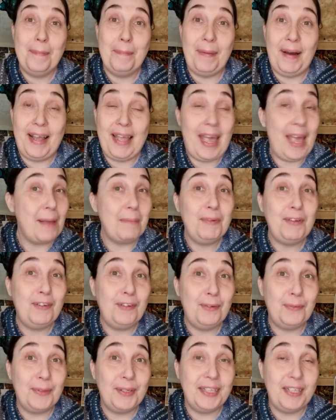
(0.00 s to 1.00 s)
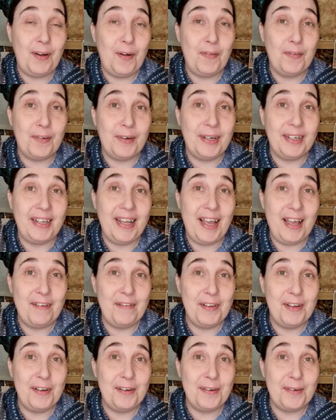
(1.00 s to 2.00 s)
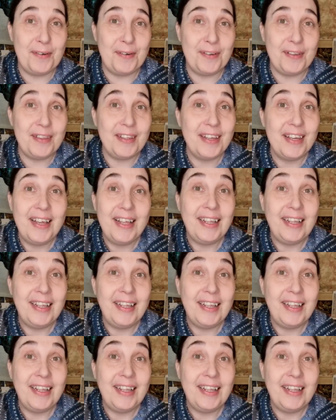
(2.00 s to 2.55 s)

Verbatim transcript: by Aimee Stewart over at Heaven and Earth